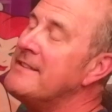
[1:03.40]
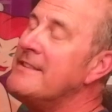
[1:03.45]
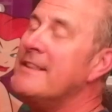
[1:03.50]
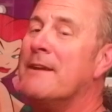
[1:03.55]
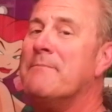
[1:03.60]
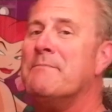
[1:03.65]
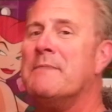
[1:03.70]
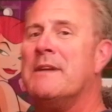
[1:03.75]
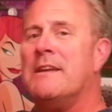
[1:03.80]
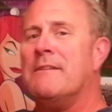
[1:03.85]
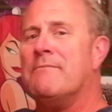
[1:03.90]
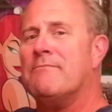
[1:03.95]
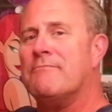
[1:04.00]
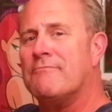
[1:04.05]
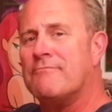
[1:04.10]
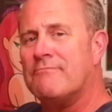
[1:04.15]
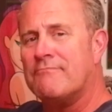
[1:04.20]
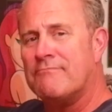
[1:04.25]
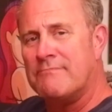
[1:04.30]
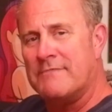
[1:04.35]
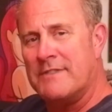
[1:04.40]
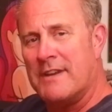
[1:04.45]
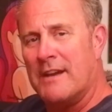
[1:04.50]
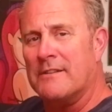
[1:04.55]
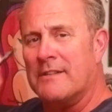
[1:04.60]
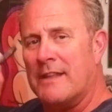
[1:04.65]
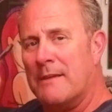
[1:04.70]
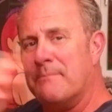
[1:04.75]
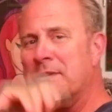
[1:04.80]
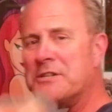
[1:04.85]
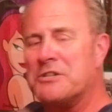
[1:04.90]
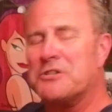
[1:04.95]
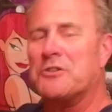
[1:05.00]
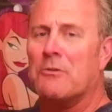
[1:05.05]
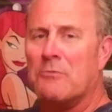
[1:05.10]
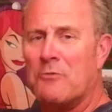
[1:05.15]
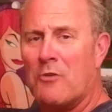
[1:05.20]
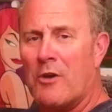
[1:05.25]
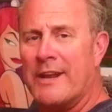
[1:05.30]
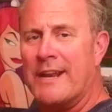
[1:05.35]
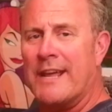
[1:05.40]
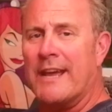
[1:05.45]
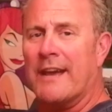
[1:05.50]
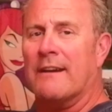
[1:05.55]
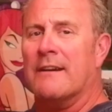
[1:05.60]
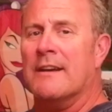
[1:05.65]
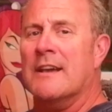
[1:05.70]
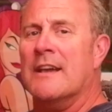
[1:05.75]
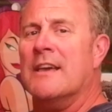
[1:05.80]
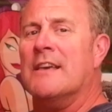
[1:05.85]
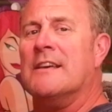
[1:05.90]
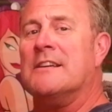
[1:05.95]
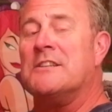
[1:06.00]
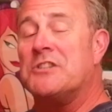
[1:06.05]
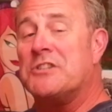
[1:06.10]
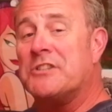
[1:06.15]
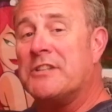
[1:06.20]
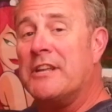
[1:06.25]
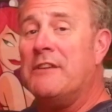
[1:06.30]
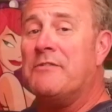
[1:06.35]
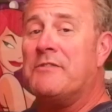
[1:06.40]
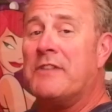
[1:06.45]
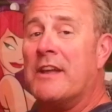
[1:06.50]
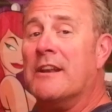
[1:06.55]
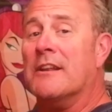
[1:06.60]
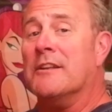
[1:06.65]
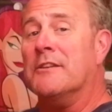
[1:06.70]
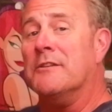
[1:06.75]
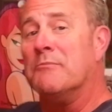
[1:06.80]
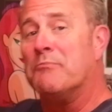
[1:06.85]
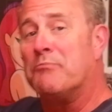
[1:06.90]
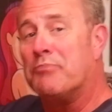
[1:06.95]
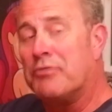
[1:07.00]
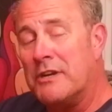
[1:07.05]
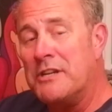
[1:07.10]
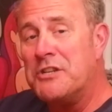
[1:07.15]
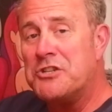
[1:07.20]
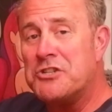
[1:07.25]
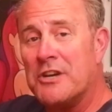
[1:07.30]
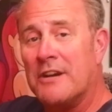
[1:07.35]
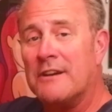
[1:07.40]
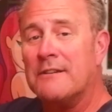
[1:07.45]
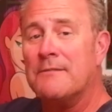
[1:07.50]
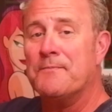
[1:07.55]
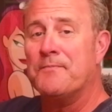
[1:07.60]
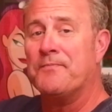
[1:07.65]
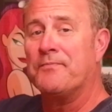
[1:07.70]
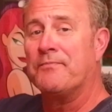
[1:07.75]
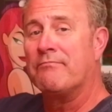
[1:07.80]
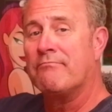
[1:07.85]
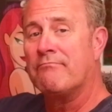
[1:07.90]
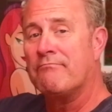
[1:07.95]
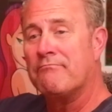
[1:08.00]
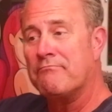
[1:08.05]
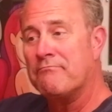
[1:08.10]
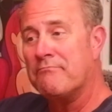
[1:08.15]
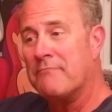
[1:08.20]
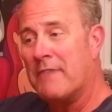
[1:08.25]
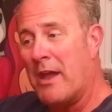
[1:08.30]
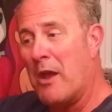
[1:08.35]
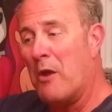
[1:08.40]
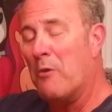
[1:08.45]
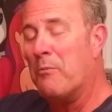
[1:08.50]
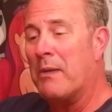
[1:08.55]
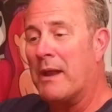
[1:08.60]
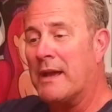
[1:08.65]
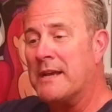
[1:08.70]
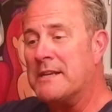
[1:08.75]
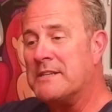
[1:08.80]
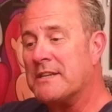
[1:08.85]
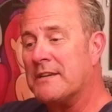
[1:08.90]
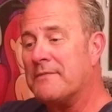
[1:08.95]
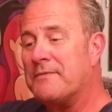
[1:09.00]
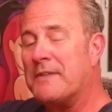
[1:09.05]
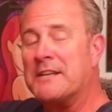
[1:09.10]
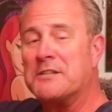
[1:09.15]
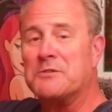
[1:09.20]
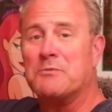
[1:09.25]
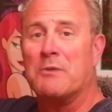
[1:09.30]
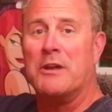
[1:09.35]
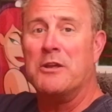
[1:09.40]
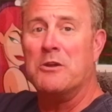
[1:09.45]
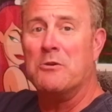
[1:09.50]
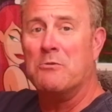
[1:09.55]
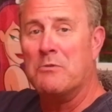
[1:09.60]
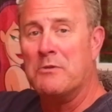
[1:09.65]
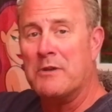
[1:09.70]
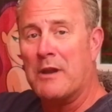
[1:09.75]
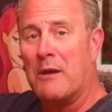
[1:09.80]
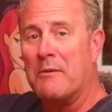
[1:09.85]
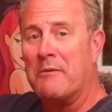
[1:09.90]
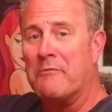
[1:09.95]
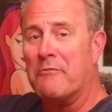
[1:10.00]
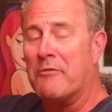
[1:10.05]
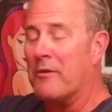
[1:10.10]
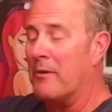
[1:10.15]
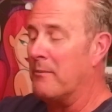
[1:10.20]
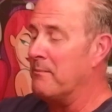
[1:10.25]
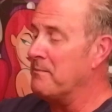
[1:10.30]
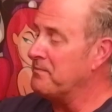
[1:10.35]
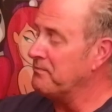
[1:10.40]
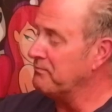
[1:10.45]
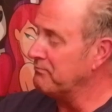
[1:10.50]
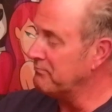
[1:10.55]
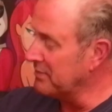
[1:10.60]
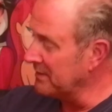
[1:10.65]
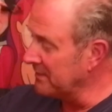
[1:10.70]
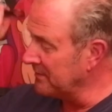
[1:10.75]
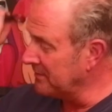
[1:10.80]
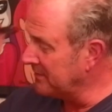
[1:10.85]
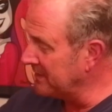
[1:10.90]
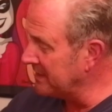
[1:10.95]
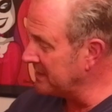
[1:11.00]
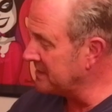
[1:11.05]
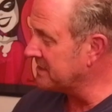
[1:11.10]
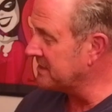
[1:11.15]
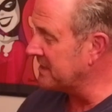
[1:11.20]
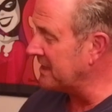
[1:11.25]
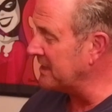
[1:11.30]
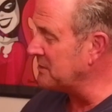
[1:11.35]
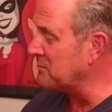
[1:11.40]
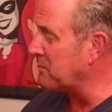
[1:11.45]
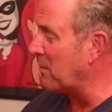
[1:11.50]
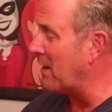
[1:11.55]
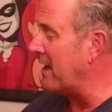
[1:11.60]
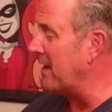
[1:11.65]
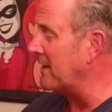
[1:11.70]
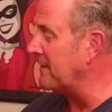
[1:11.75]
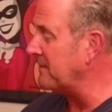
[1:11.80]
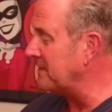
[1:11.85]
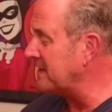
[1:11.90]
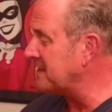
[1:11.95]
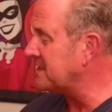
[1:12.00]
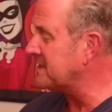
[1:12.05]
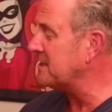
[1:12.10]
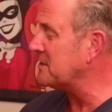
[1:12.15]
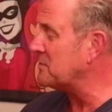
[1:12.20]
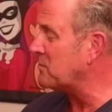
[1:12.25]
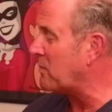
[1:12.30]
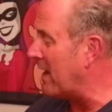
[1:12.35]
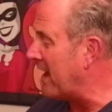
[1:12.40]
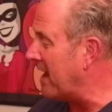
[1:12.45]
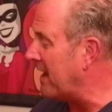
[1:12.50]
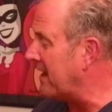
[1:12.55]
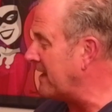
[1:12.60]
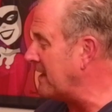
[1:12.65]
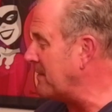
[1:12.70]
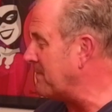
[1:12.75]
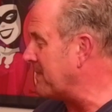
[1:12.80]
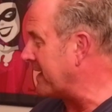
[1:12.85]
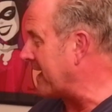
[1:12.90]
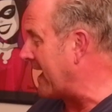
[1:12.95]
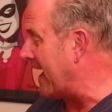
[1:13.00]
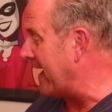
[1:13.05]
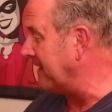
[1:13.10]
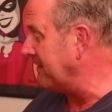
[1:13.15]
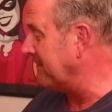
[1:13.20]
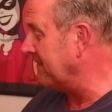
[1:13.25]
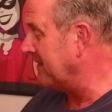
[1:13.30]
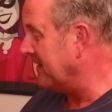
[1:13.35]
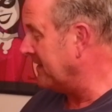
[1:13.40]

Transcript: let me stop right there. Steve Dillon, Preacher, Hellblazer, that's where you will know him from. But this is where he began.